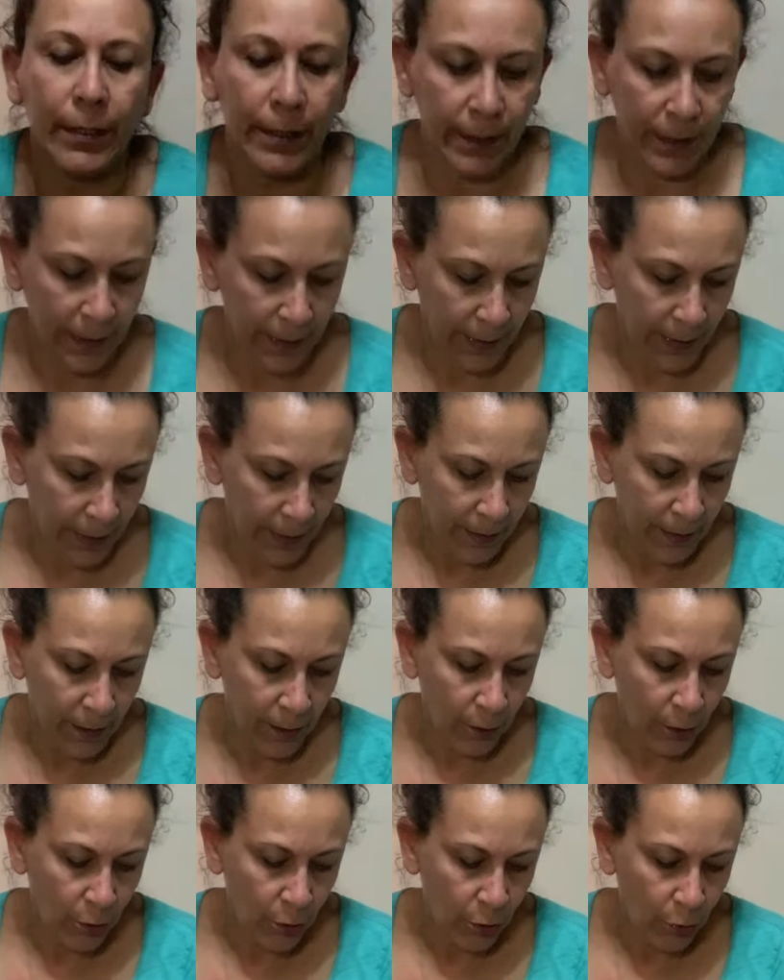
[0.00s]
It's a size
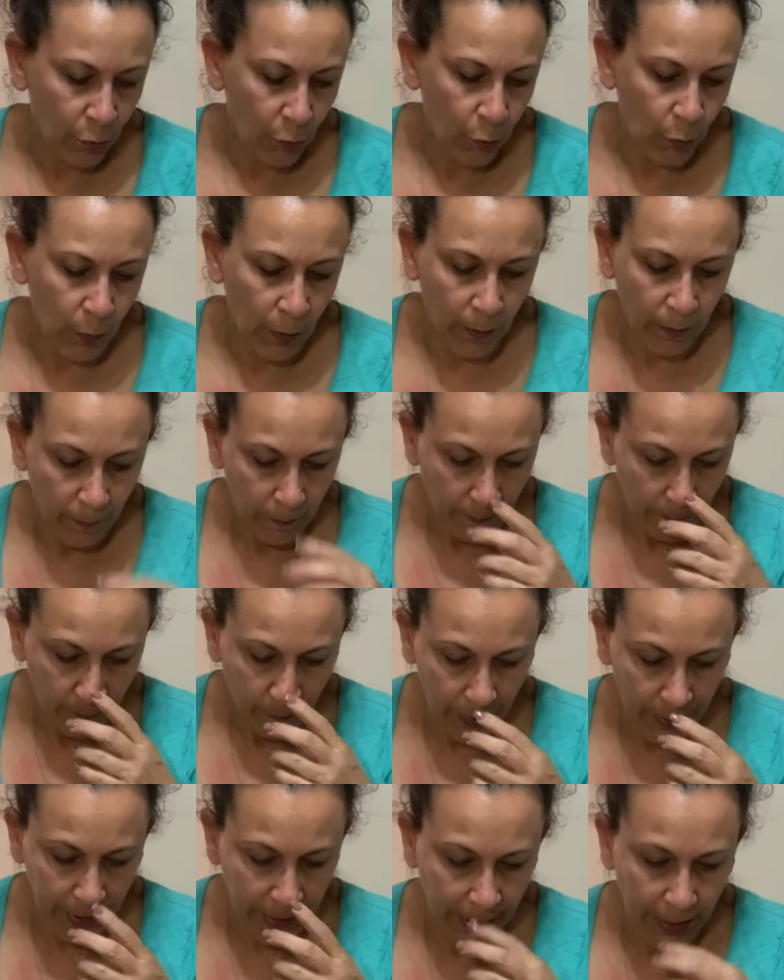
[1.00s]
2
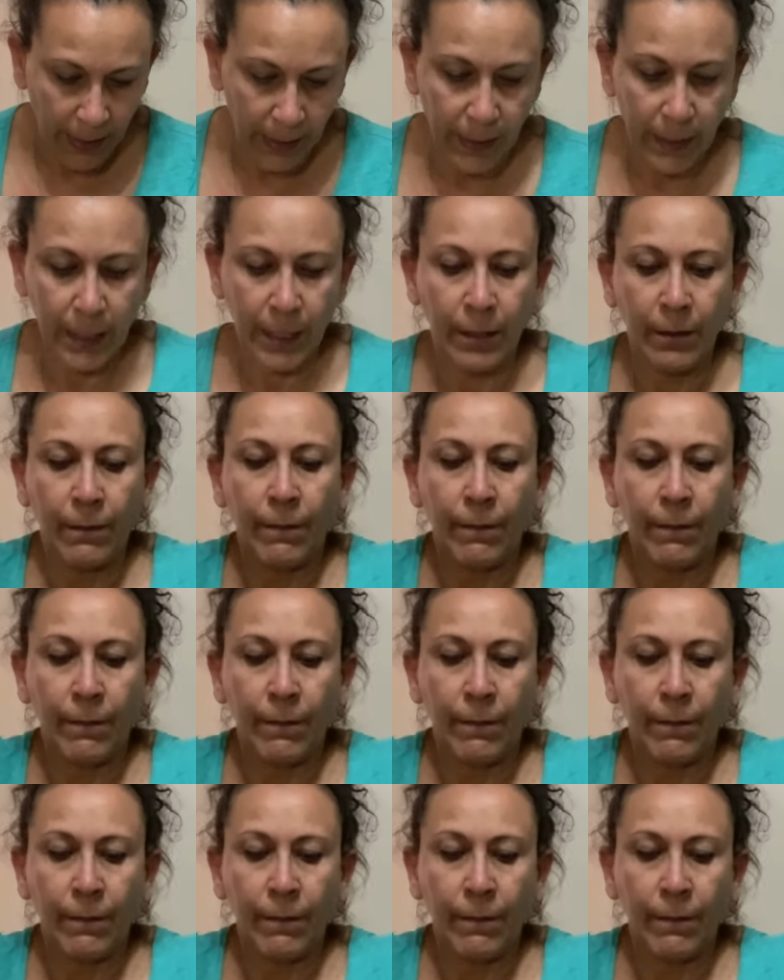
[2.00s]
petite.